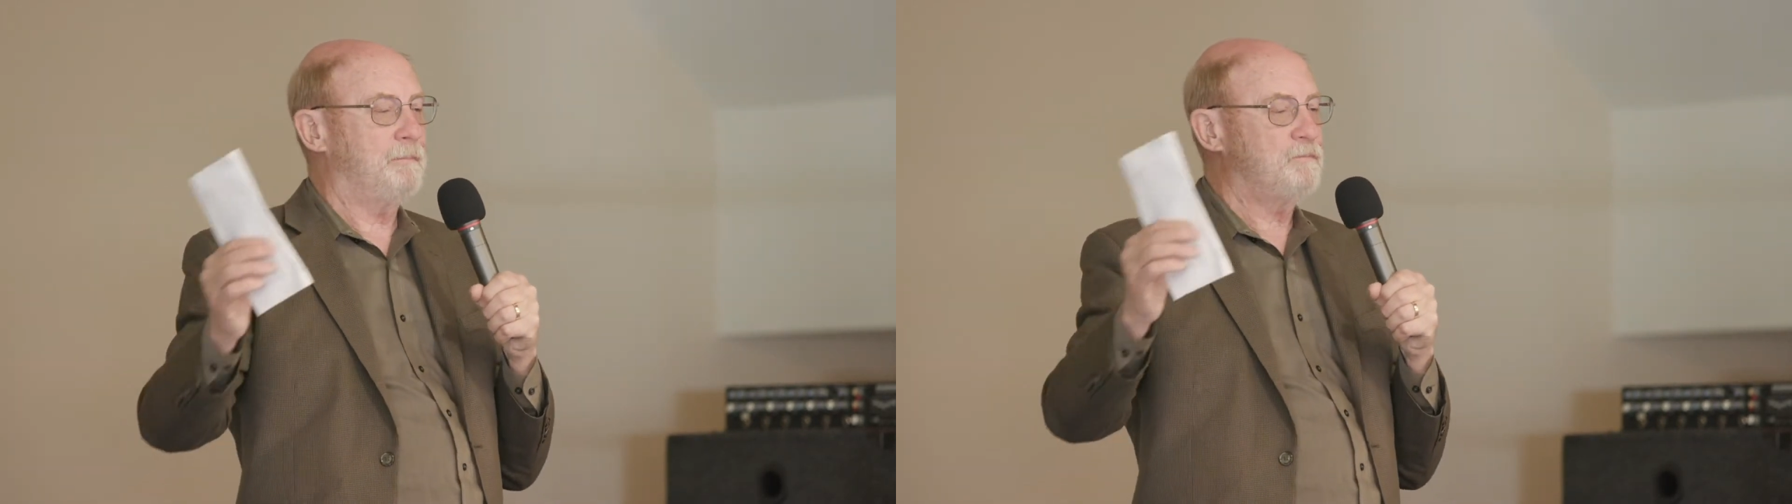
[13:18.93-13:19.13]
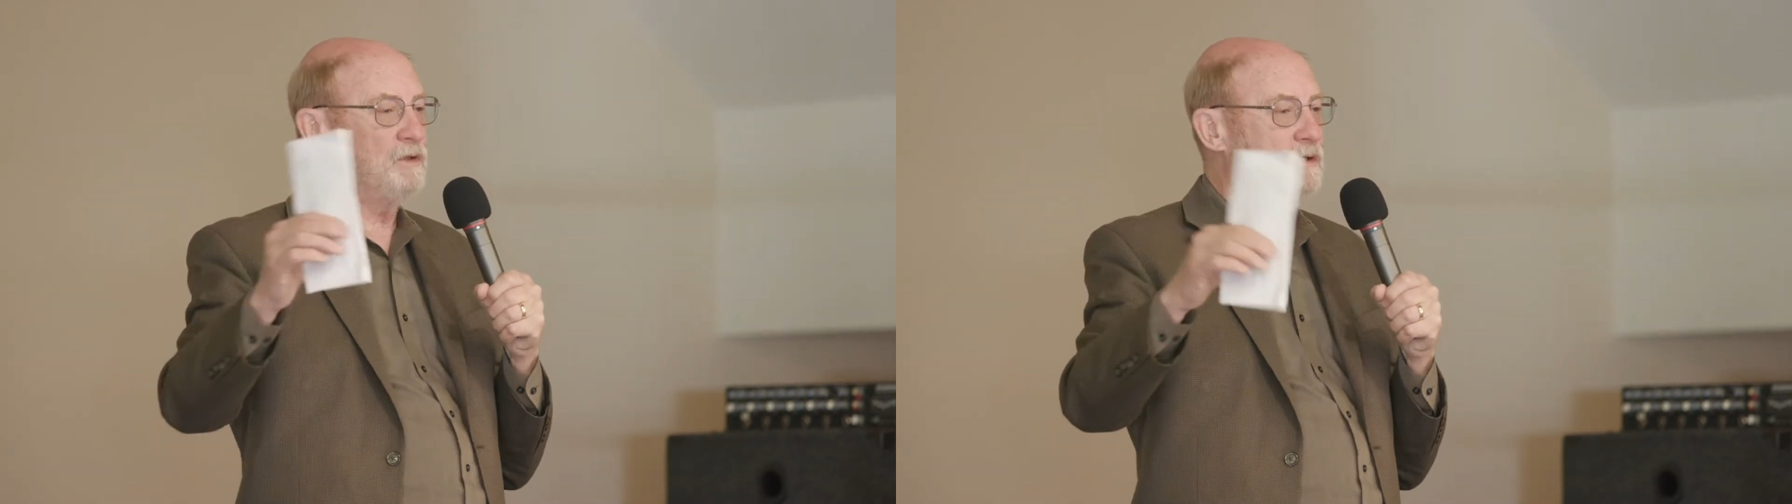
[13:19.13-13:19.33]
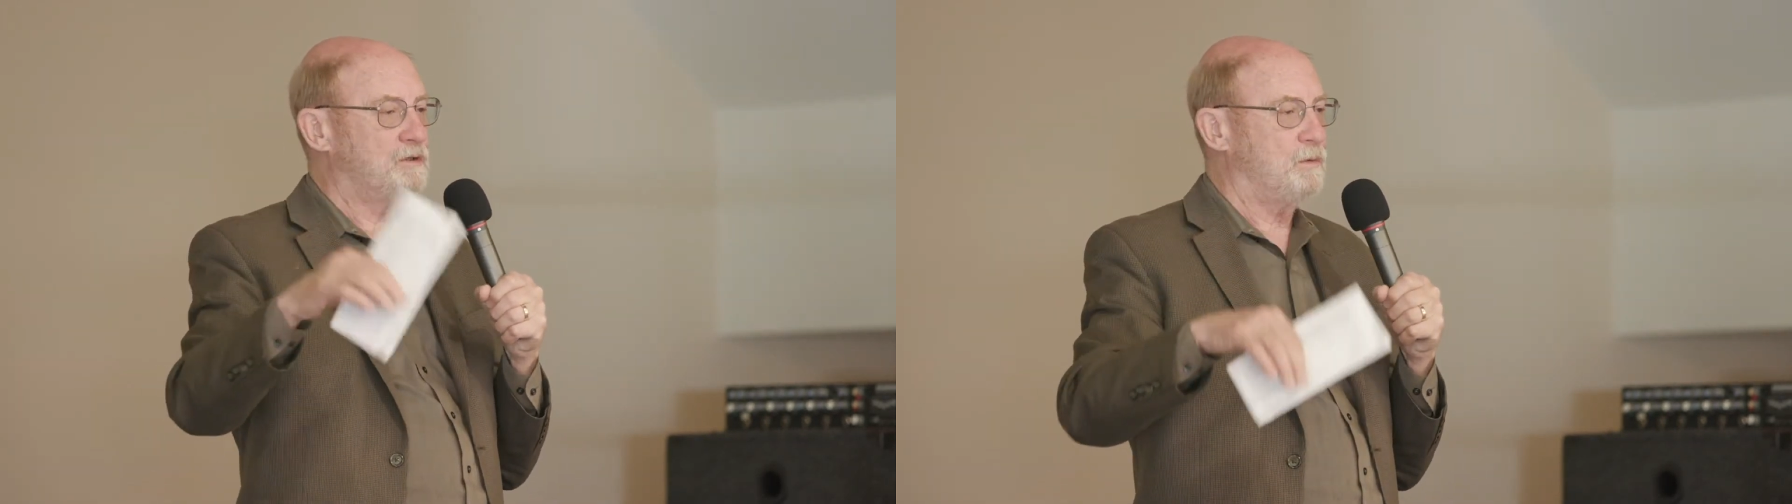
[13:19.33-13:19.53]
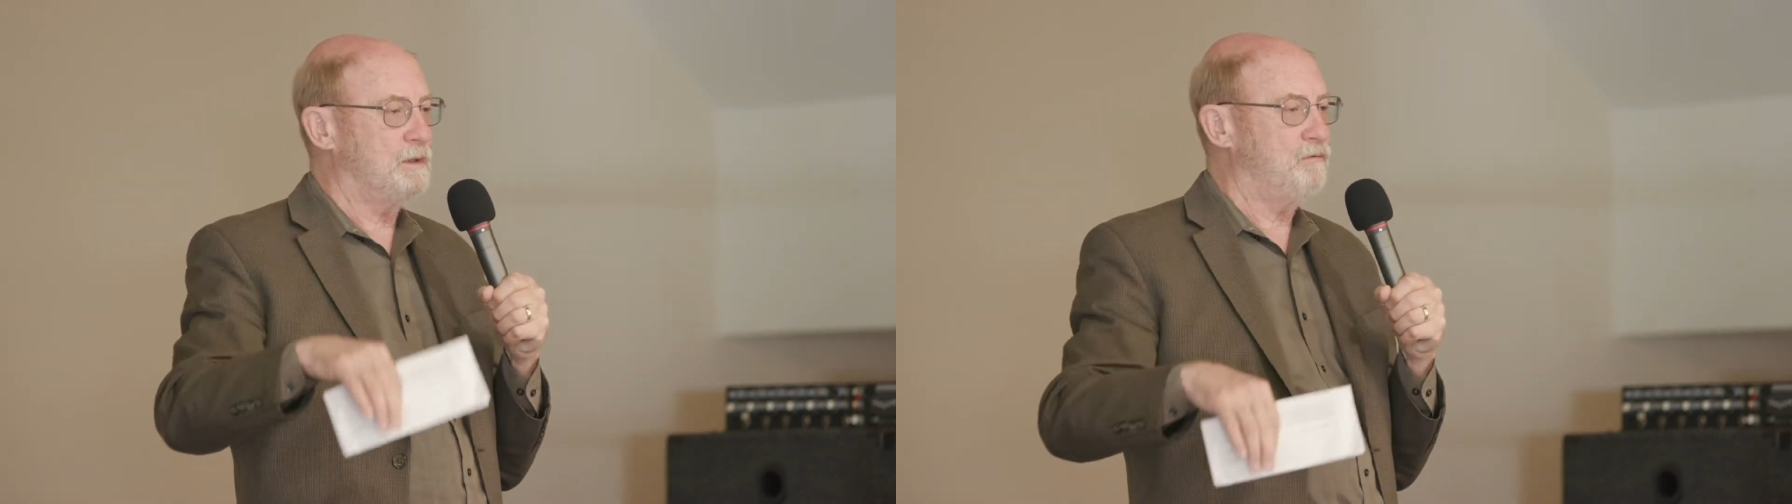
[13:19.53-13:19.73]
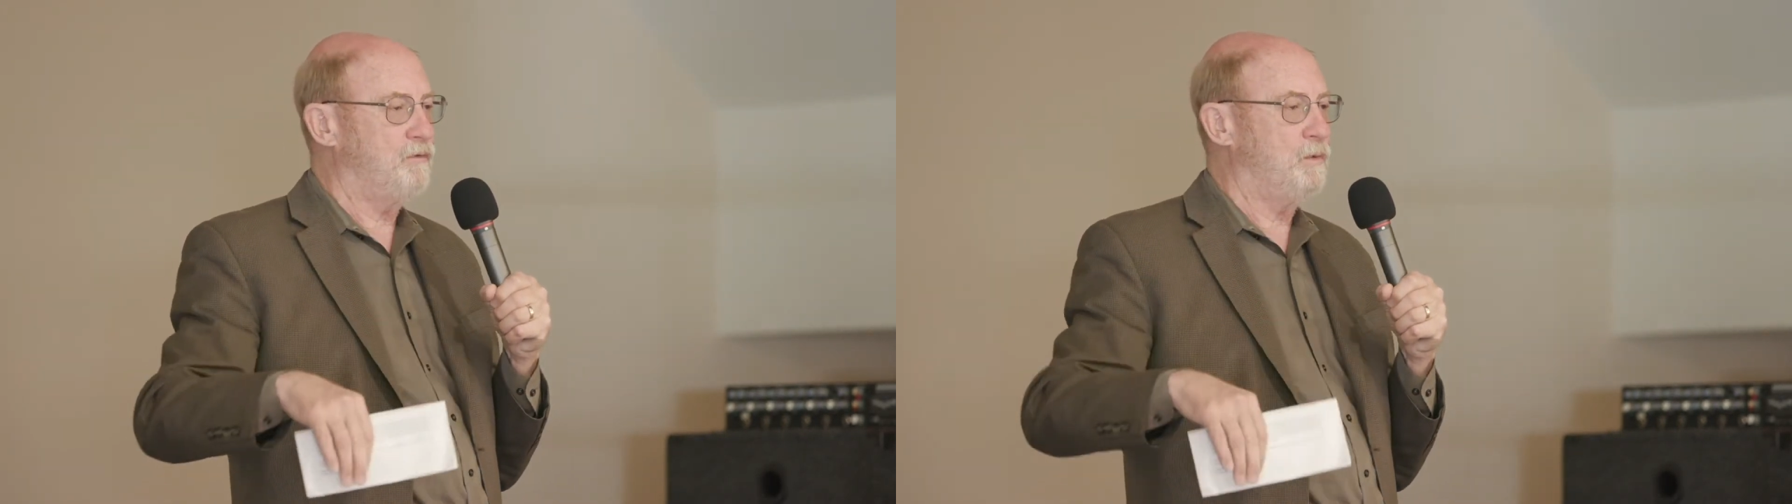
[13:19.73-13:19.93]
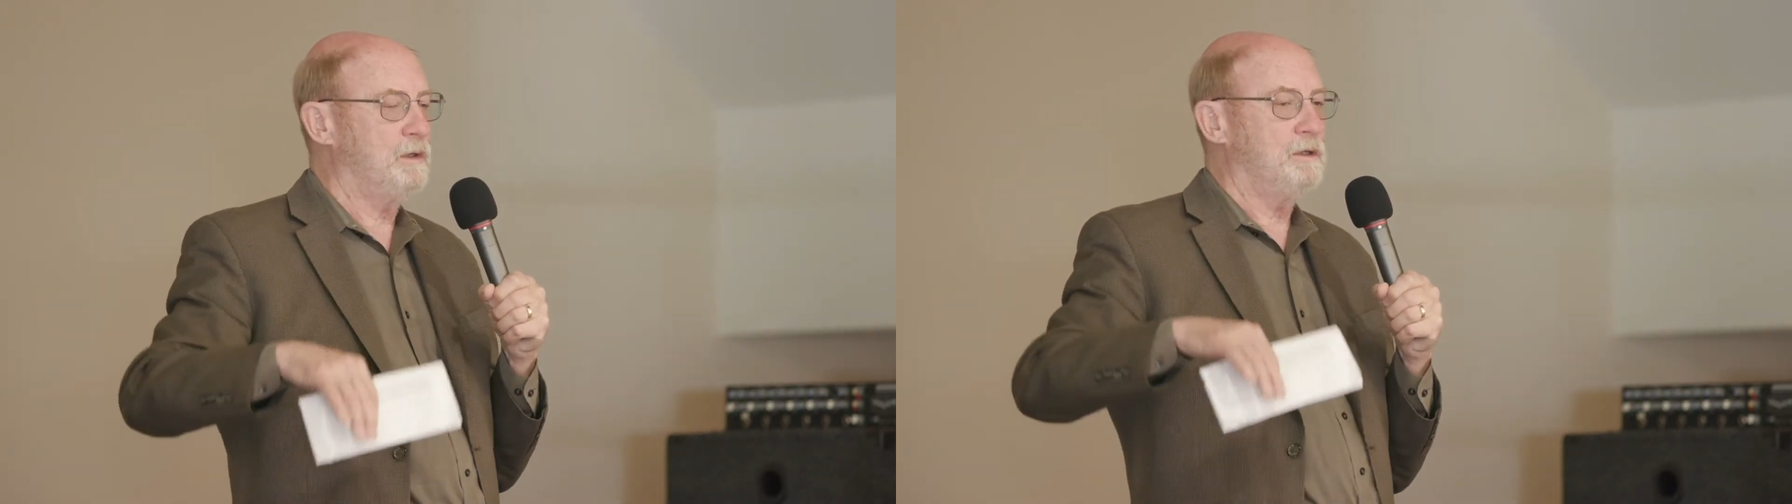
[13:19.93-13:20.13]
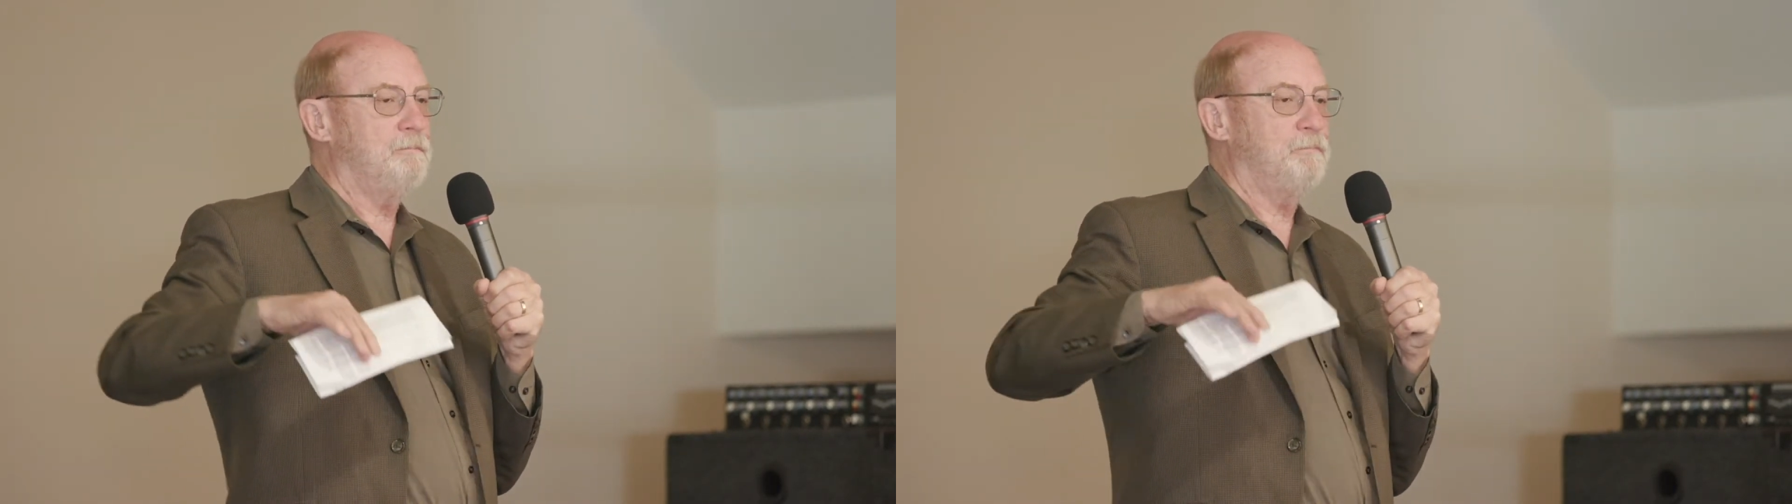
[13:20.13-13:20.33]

up to the 2040,